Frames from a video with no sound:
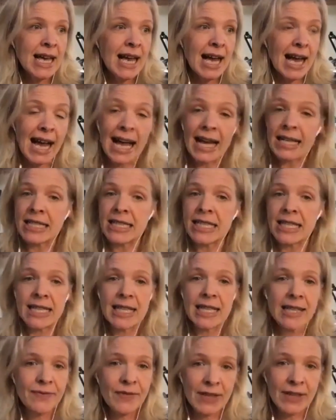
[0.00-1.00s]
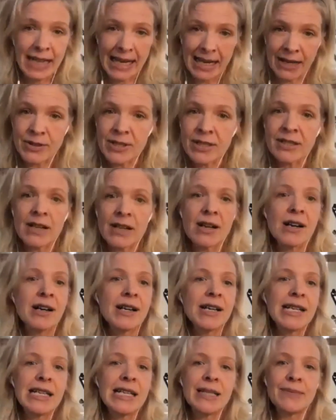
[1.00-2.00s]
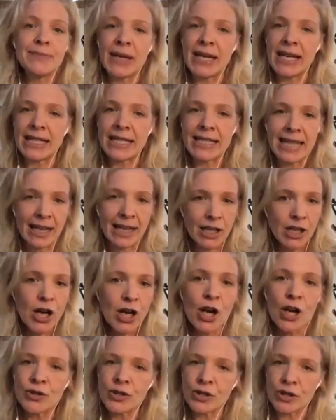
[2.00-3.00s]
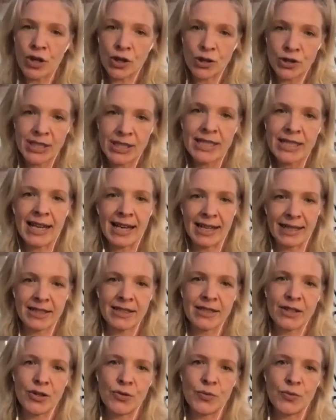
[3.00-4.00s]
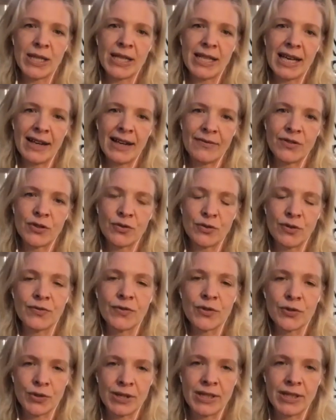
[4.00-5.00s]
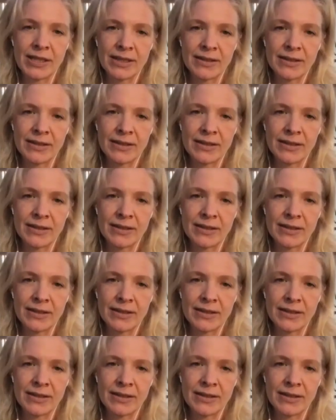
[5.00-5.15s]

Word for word: active and outside, but it's that close contact that we have to avoid.